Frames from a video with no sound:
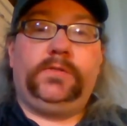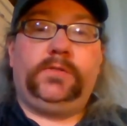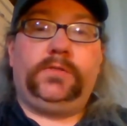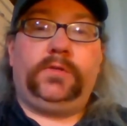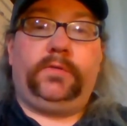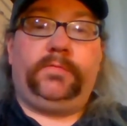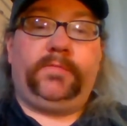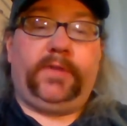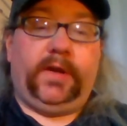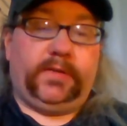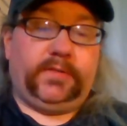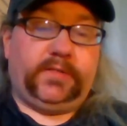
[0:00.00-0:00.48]
So
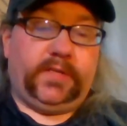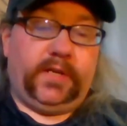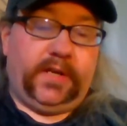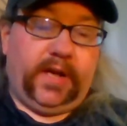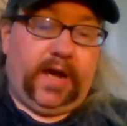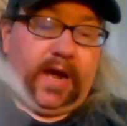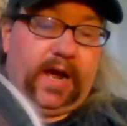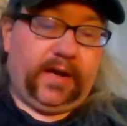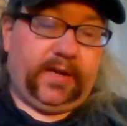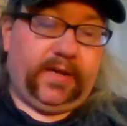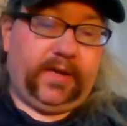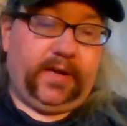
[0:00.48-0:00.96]
we've got Denny
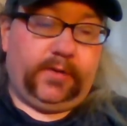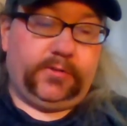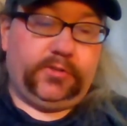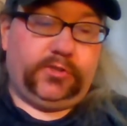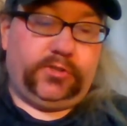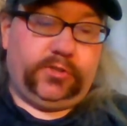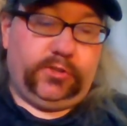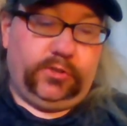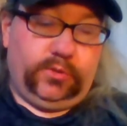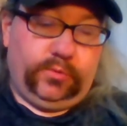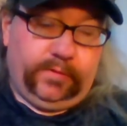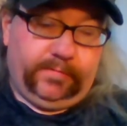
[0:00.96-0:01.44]
Hocking on
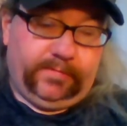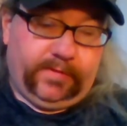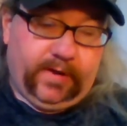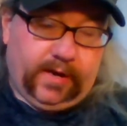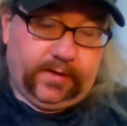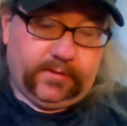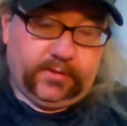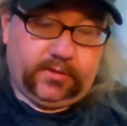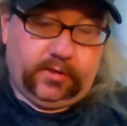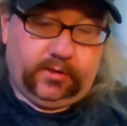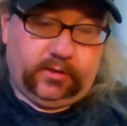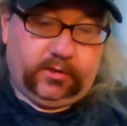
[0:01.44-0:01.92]
two. We've
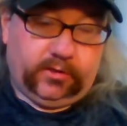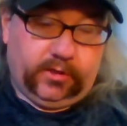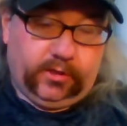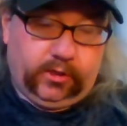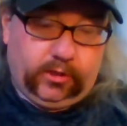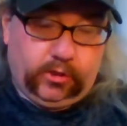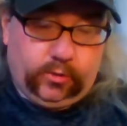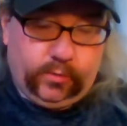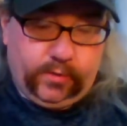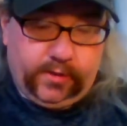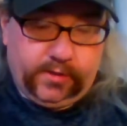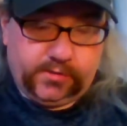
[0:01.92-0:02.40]
got Derek
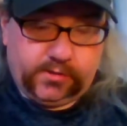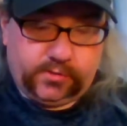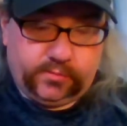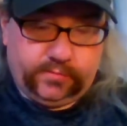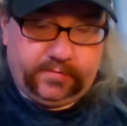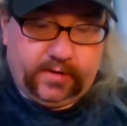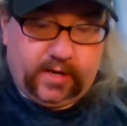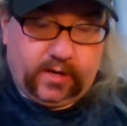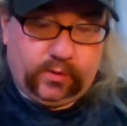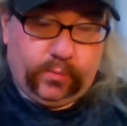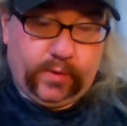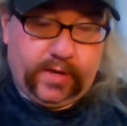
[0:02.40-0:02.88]
Lilliquist.
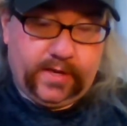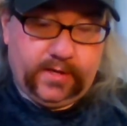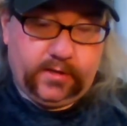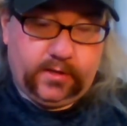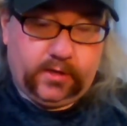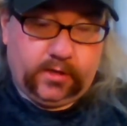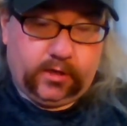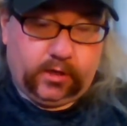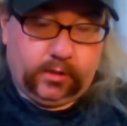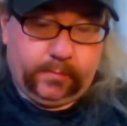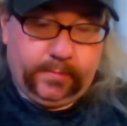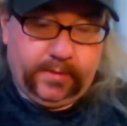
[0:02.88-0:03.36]
We've got Wayne
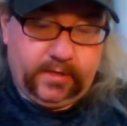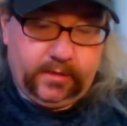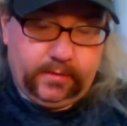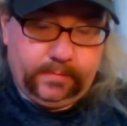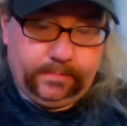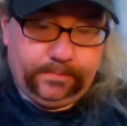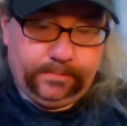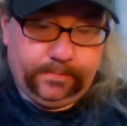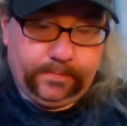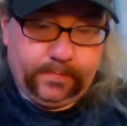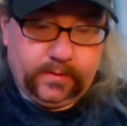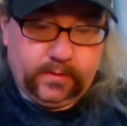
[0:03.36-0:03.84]
Kirby.
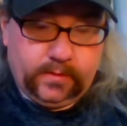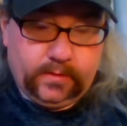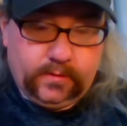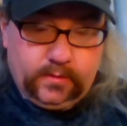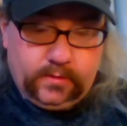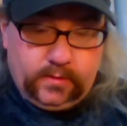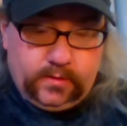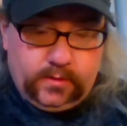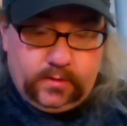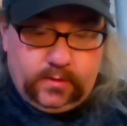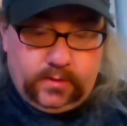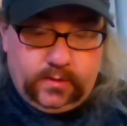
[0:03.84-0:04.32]

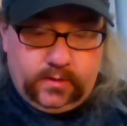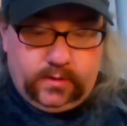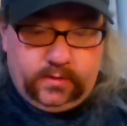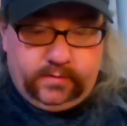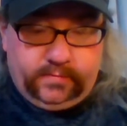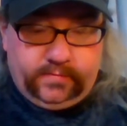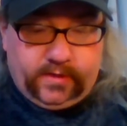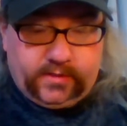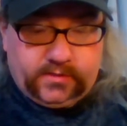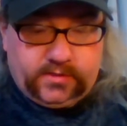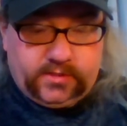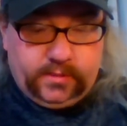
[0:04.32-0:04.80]

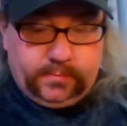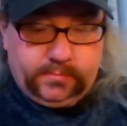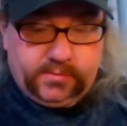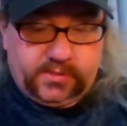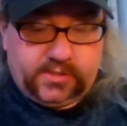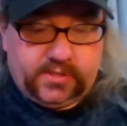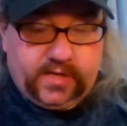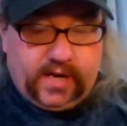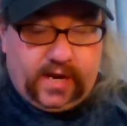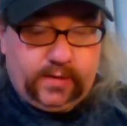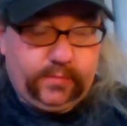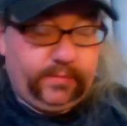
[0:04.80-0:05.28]
We've got Tim
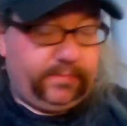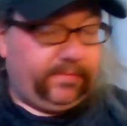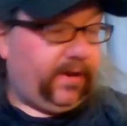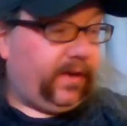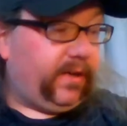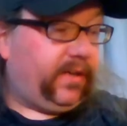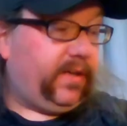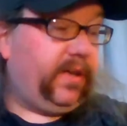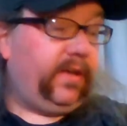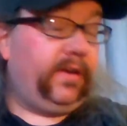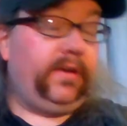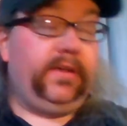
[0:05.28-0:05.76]
Scott, and we've
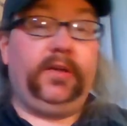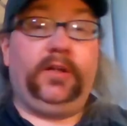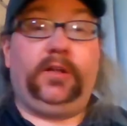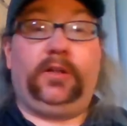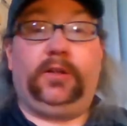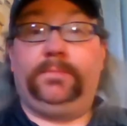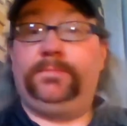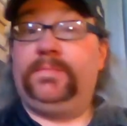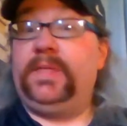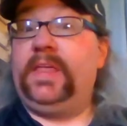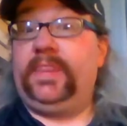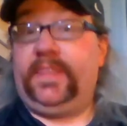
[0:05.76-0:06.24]
got Ken
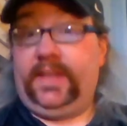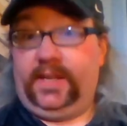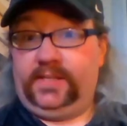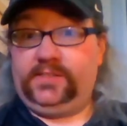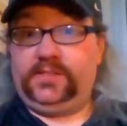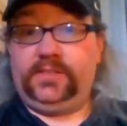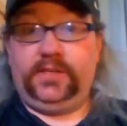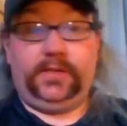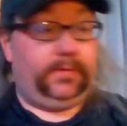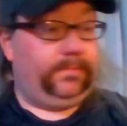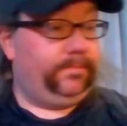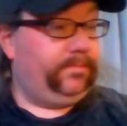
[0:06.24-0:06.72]
Hill.
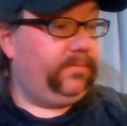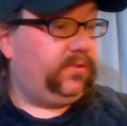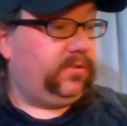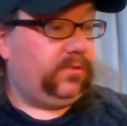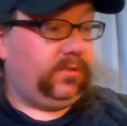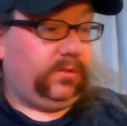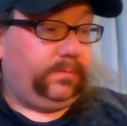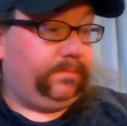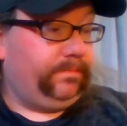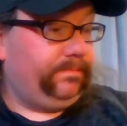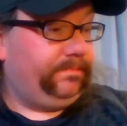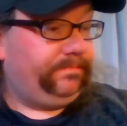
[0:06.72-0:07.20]
That's it.
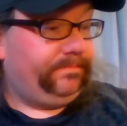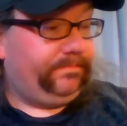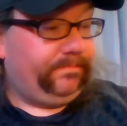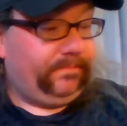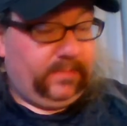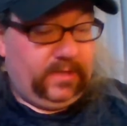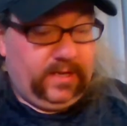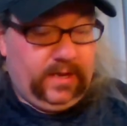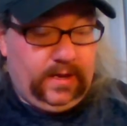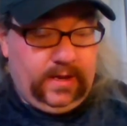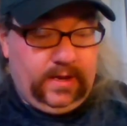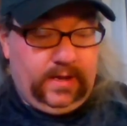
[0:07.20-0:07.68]
So
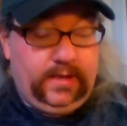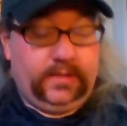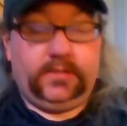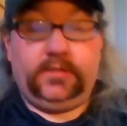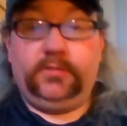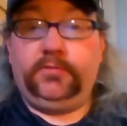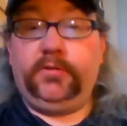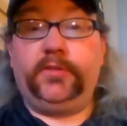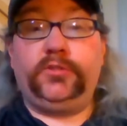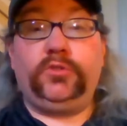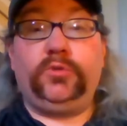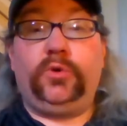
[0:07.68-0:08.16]

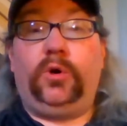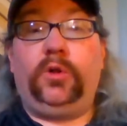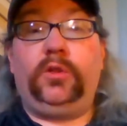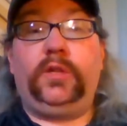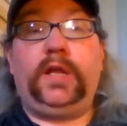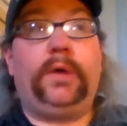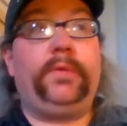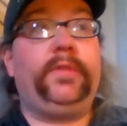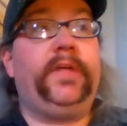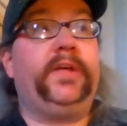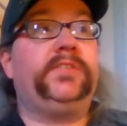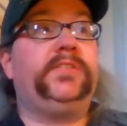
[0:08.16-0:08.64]
didn't really do a whole
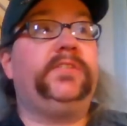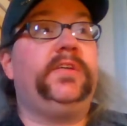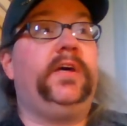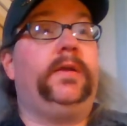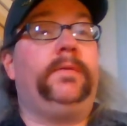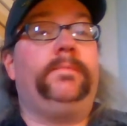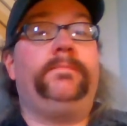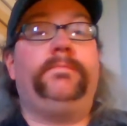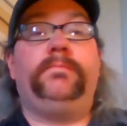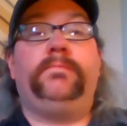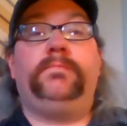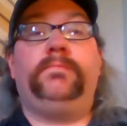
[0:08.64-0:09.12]
lot with that
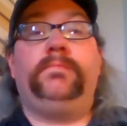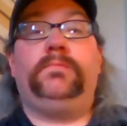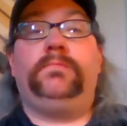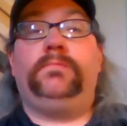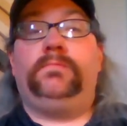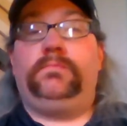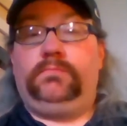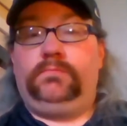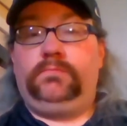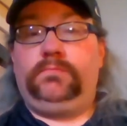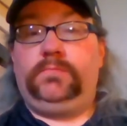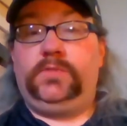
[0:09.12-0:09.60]
set.
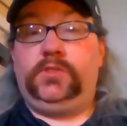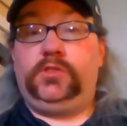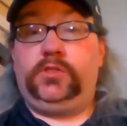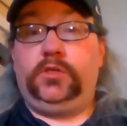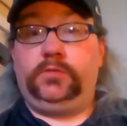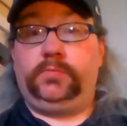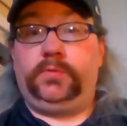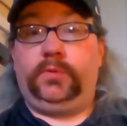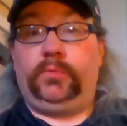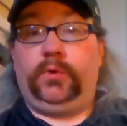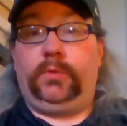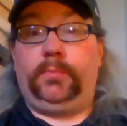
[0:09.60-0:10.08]

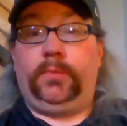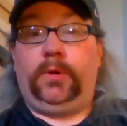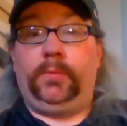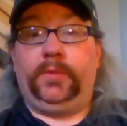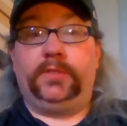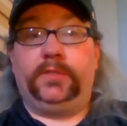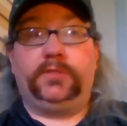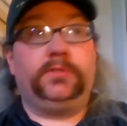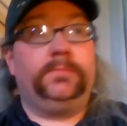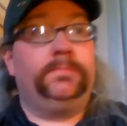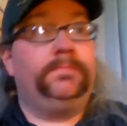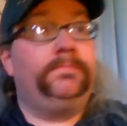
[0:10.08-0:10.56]
Excuse me, one
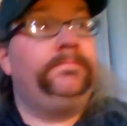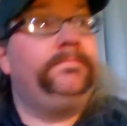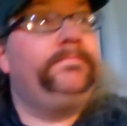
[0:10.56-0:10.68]
moment.